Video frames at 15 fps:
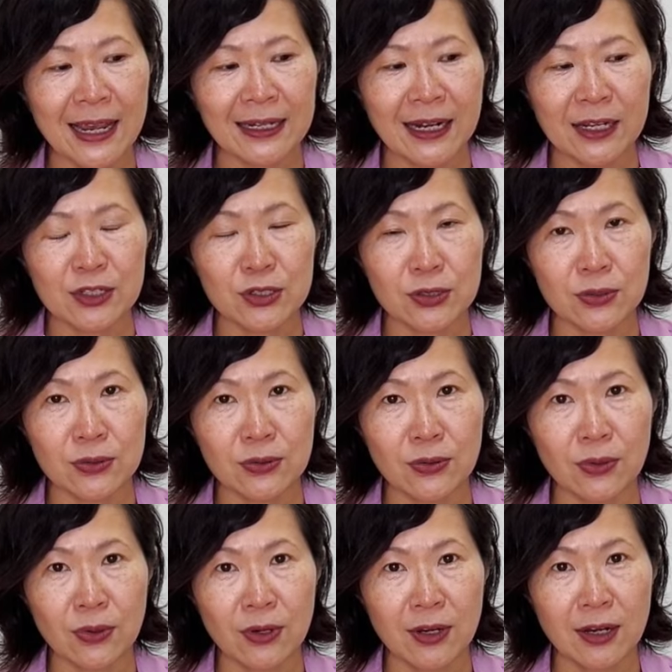and I
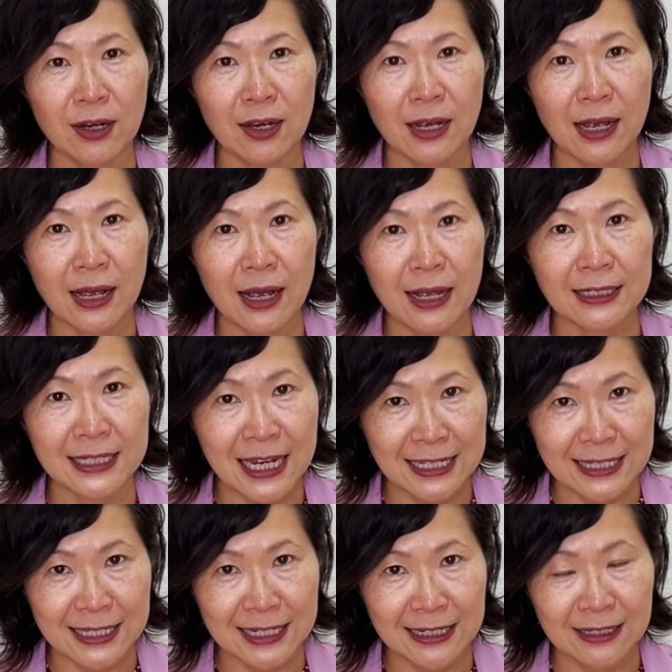do
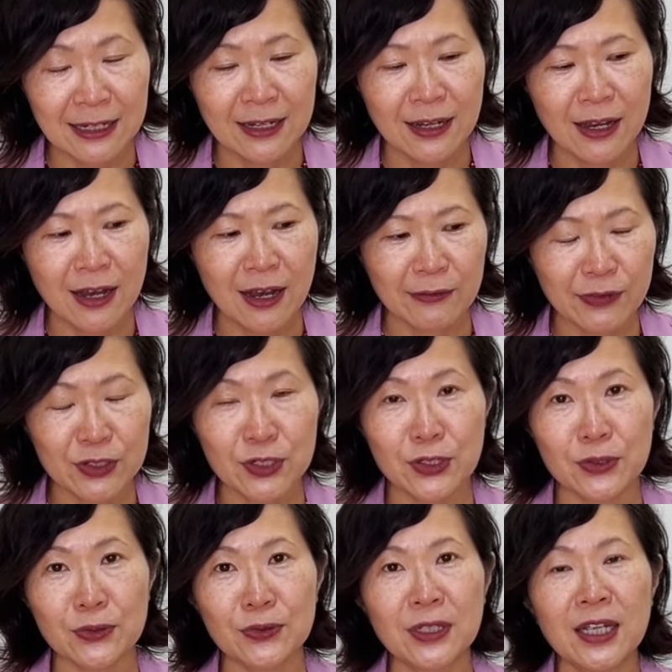testing of the
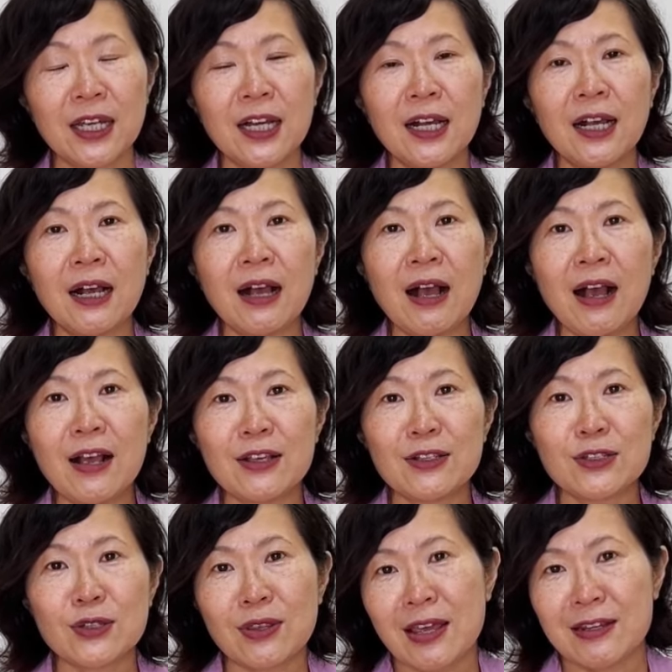two
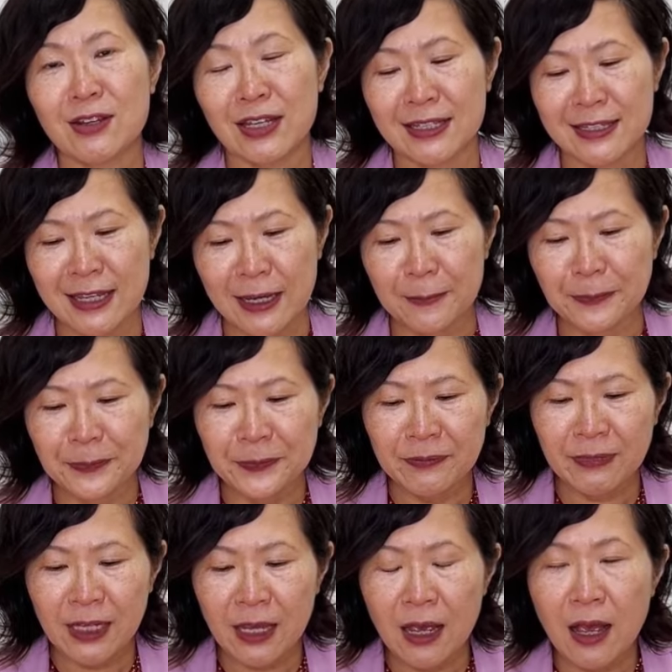so that you can see.
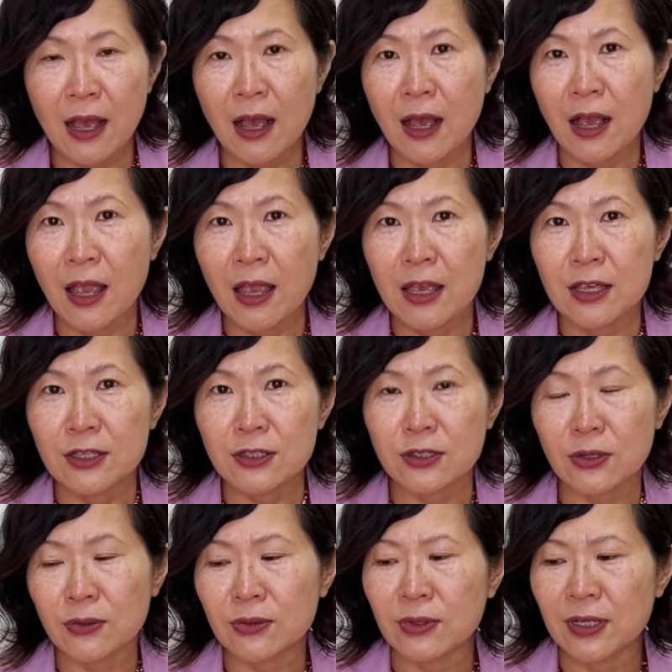
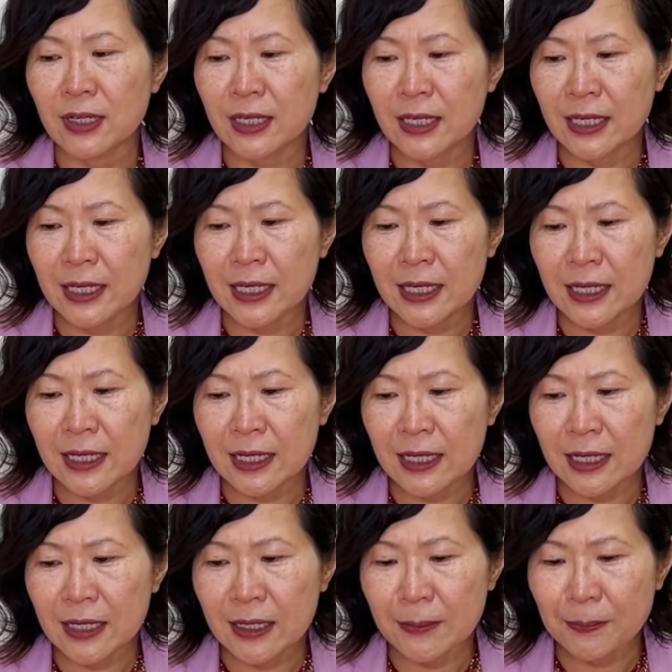So,
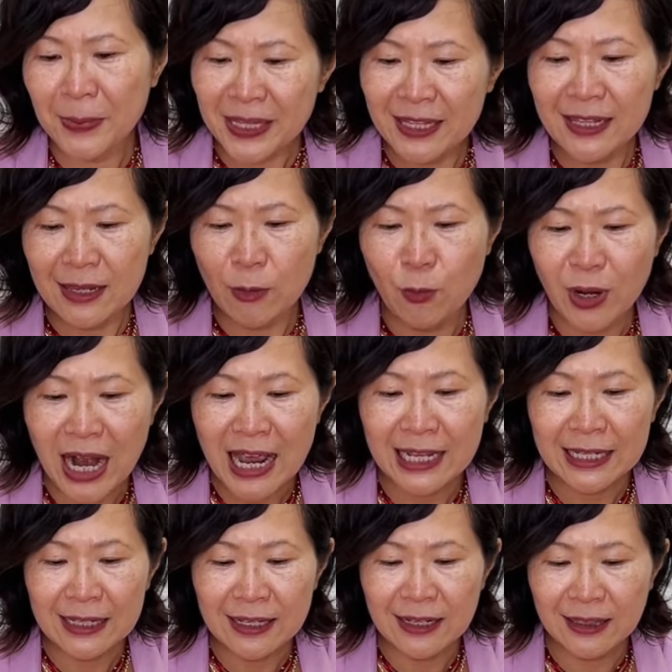but what
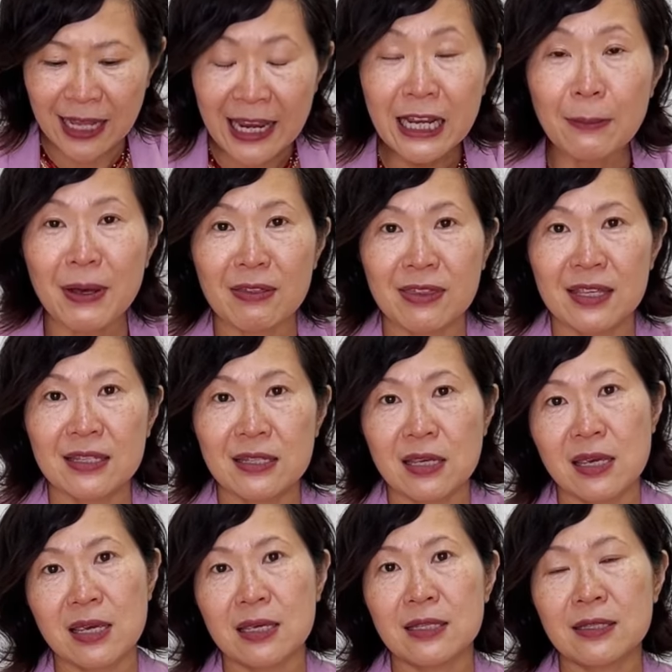I like about this
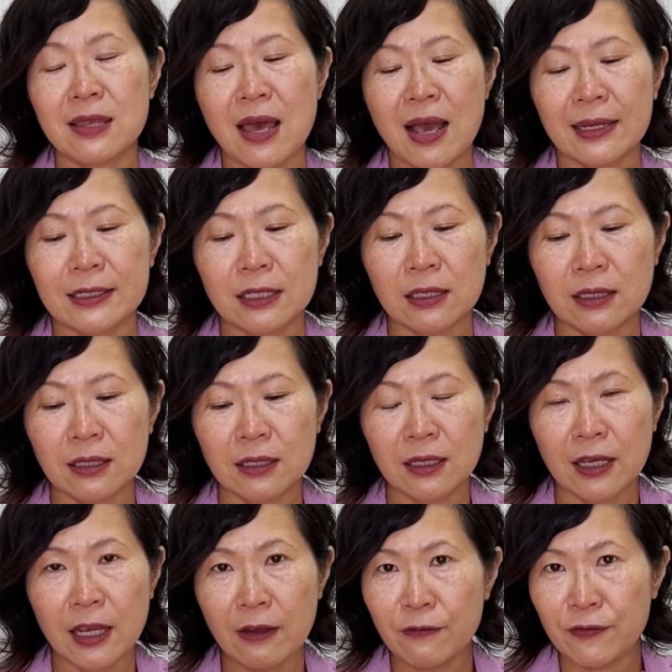is that
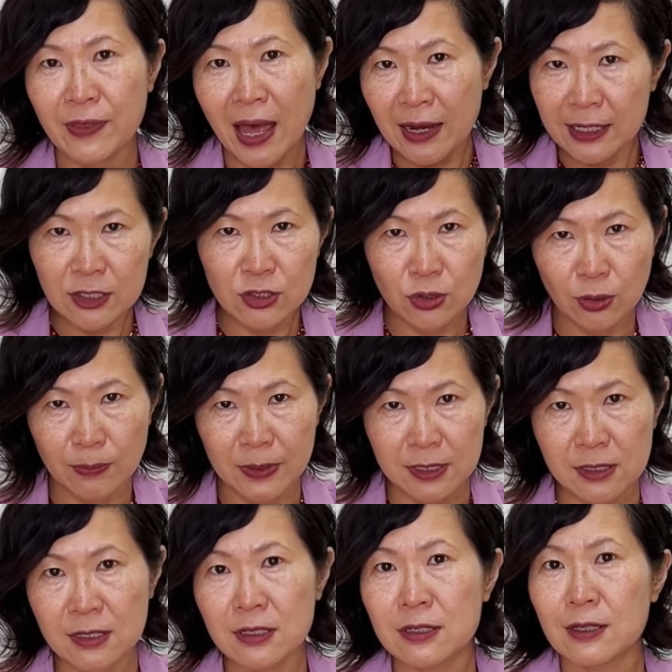if that is your
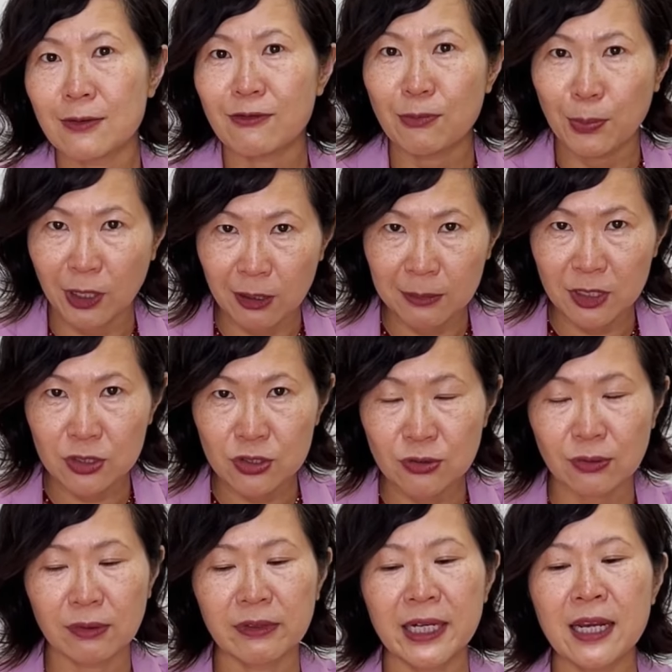business of permanent
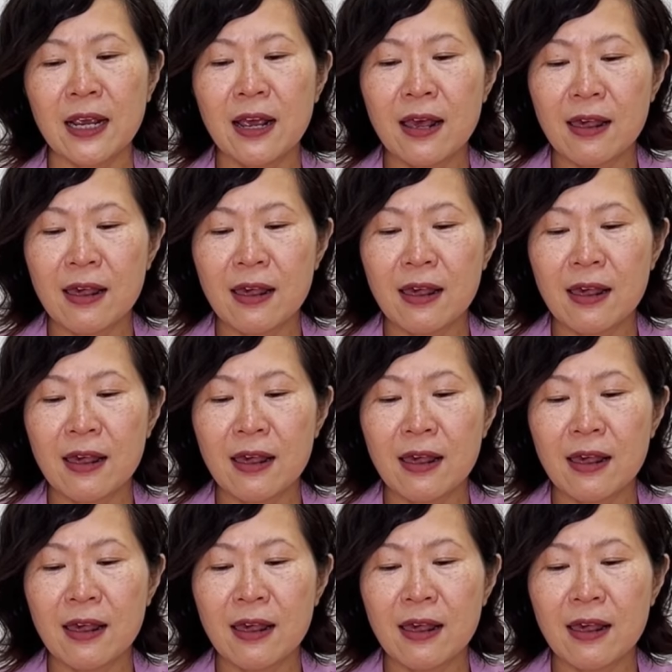jewelry,